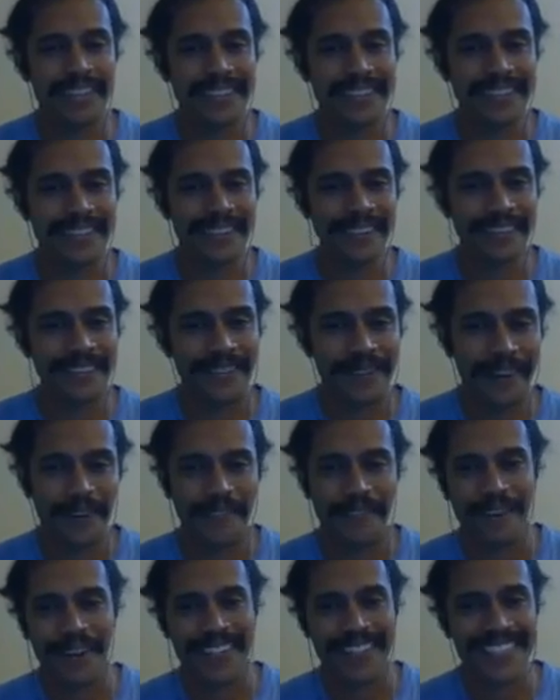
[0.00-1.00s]
sir.
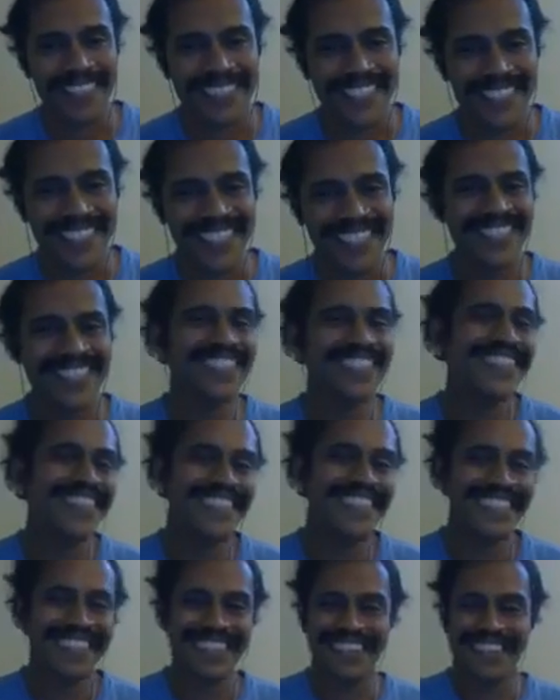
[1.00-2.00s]
Wonderful.
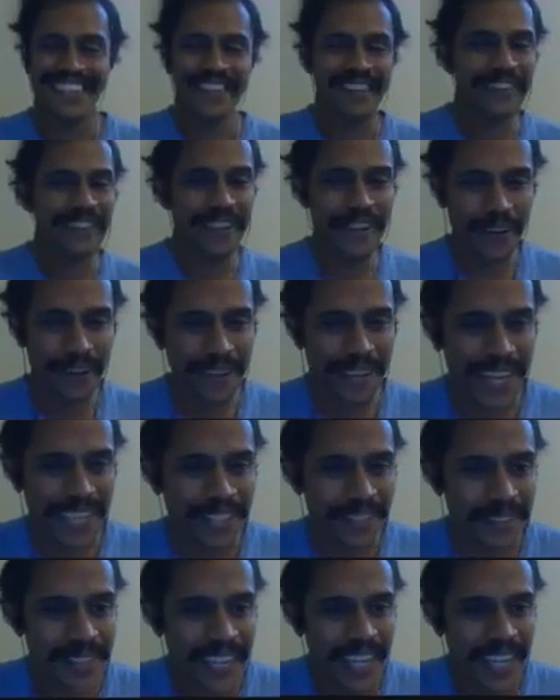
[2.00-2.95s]
We'll go to the next one.